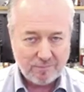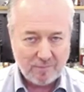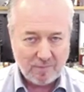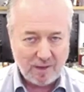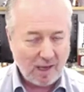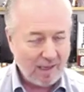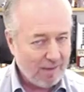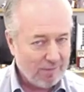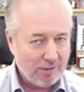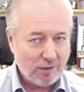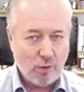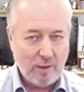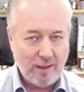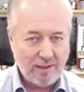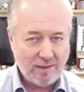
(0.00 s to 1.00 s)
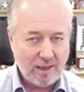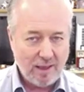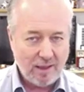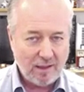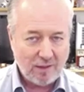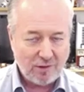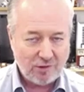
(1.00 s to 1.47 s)
Not even Queen's
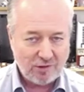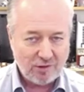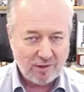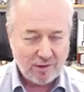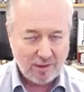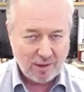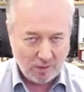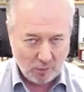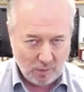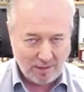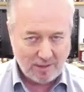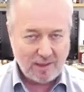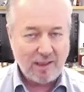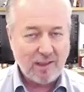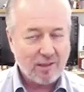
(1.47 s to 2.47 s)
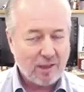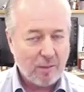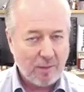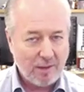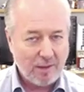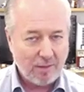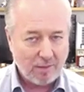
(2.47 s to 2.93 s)
English. Queen's English can
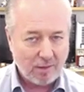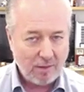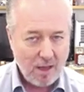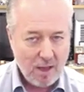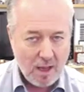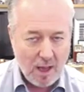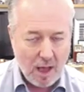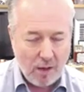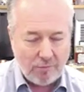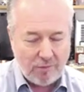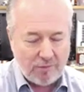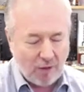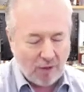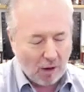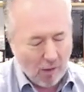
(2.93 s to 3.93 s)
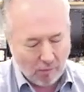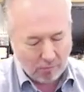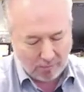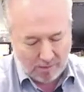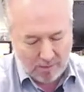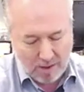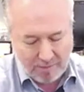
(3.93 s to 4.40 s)
be difficult. Oh,
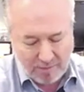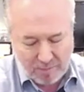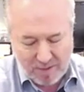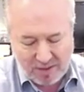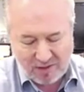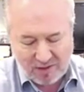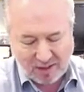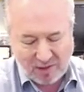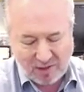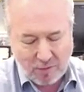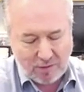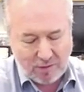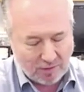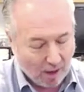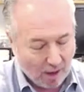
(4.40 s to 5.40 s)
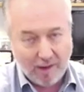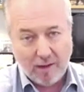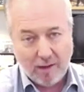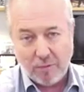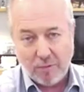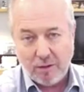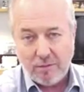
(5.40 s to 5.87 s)
darling, it's been such a
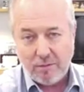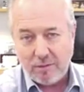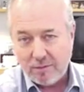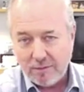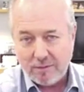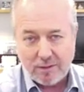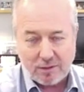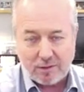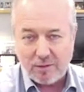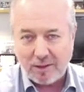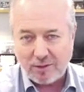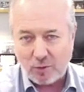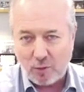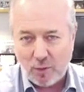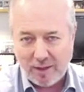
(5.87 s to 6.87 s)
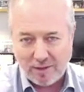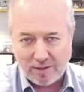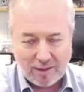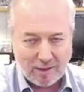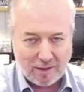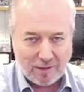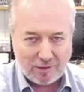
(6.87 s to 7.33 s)
diamond. That's Queen's
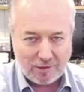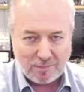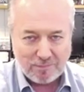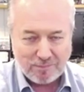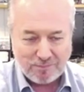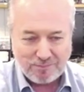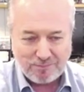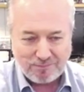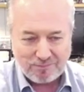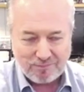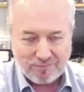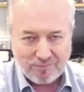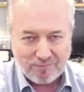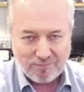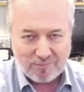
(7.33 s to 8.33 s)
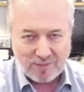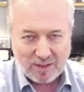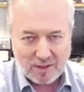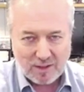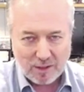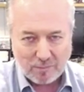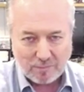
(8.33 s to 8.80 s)
English.
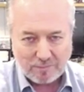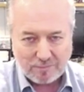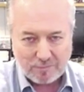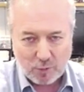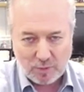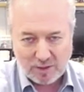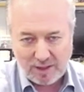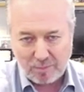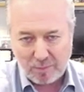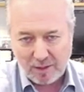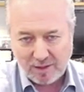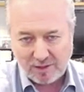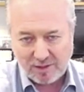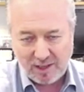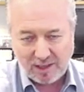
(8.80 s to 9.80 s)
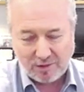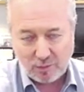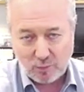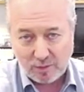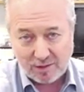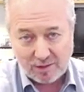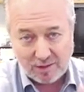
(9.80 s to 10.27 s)
So, received
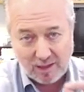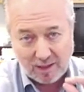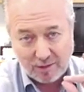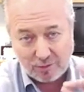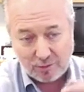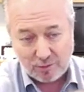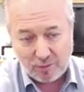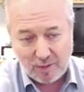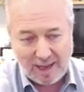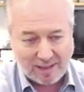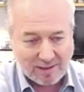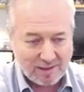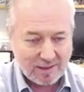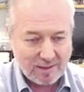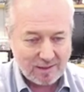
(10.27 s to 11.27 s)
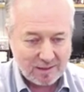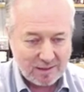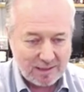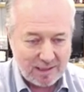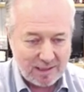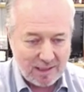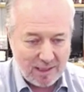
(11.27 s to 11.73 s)
pronunciation, which is not a true accent.
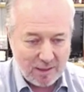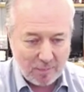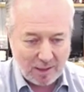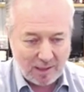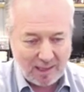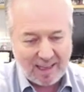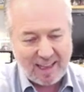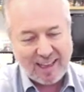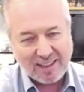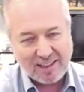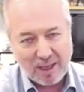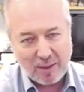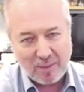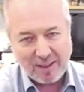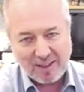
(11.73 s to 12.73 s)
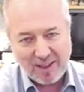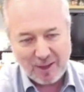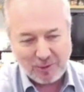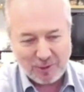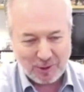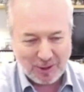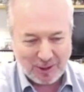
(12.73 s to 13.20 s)
But in any case, I'm
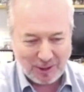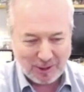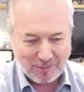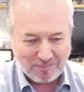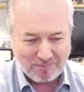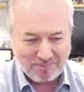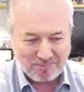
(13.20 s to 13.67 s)
exaggerating.